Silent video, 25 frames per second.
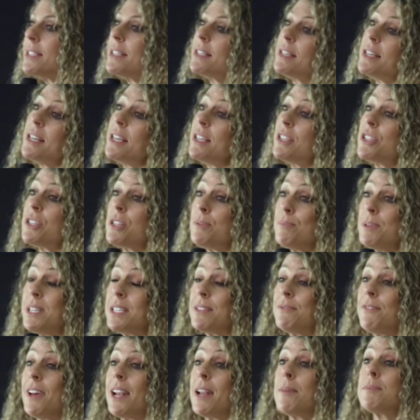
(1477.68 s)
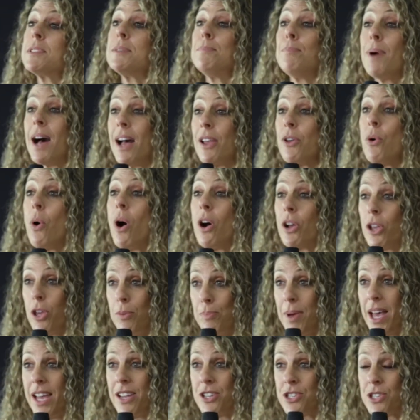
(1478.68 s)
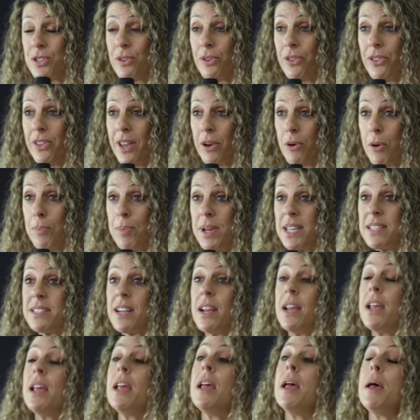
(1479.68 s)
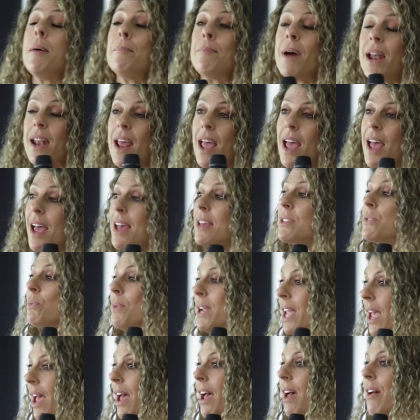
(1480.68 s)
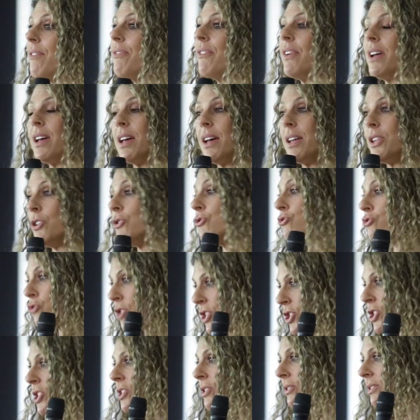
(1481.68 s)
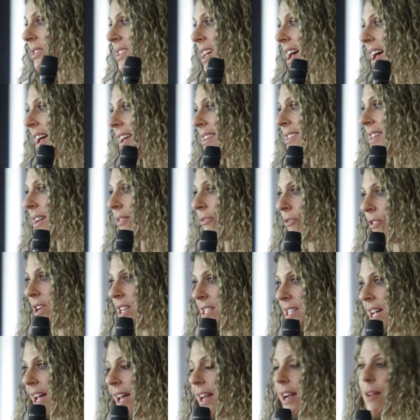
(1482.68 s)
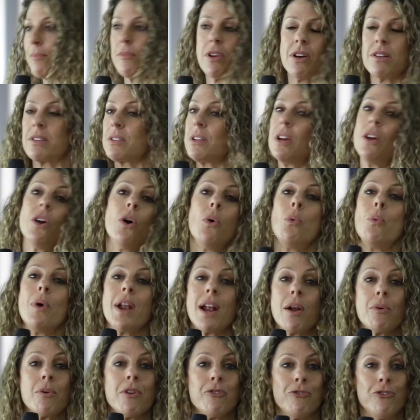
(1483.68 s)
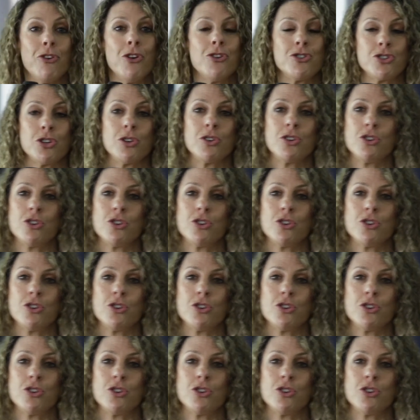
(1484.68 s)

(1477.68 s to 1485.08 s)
It needs to be developed by your occupational therapist. But as we have a nutritional diet every day, and when I refer to a